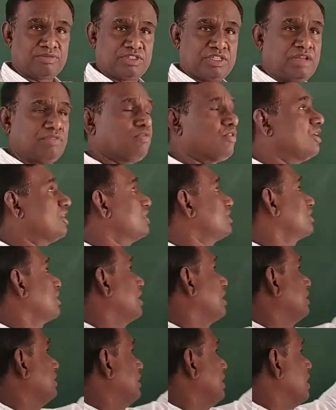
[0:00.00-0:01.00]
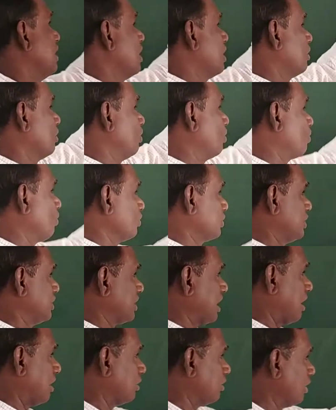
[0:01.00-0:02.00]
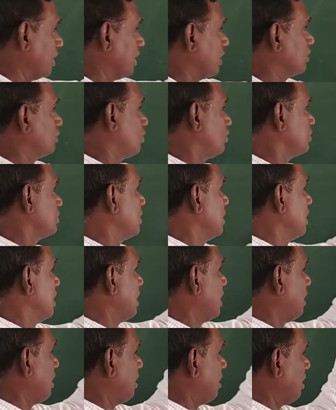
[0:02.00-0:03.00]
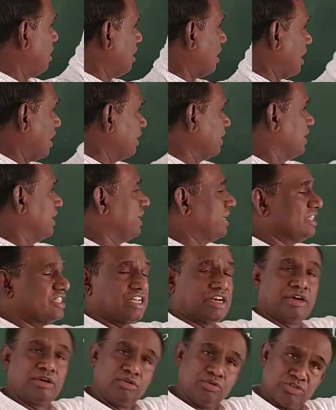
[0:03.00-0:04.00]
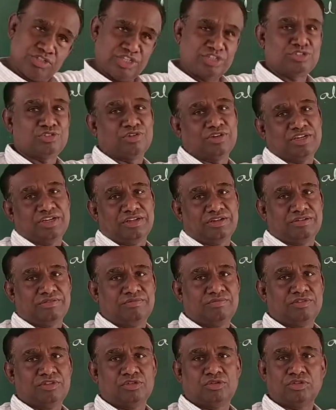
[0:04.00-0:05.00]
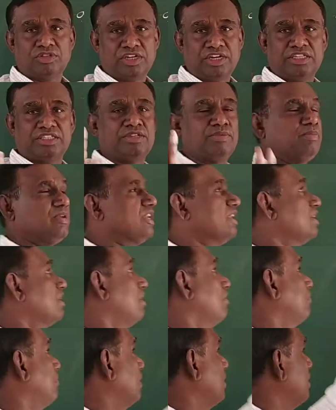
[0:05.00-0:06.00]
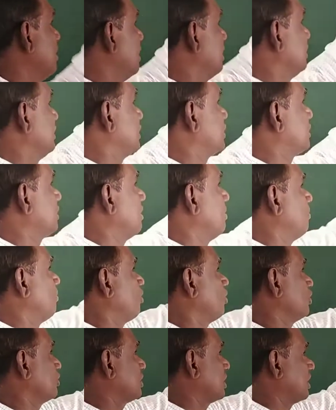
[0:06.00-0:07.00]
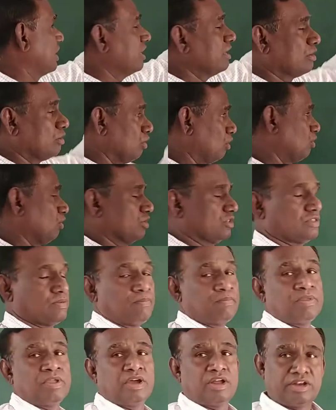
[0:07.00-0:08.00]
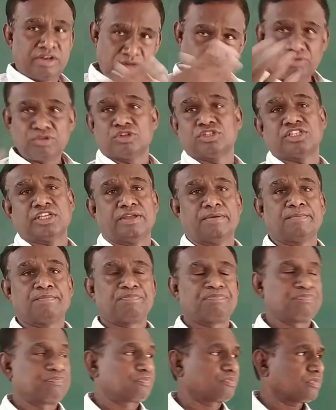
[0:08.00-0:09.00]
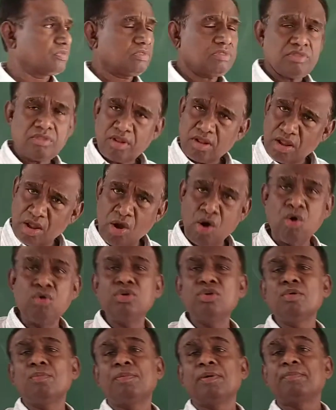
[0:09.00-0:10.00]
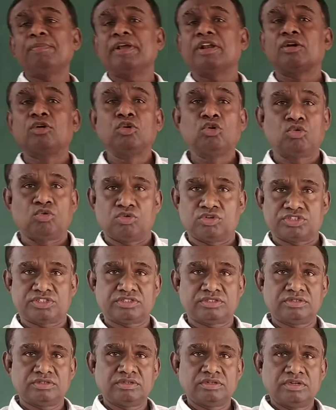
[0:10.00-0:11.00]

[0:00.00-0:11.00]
Therefore, it is called the glucose is aldohexose and it is a reducing sugar. So that is the meaning of this monosaccharide glucose. Now you see, how do you prepare glucose?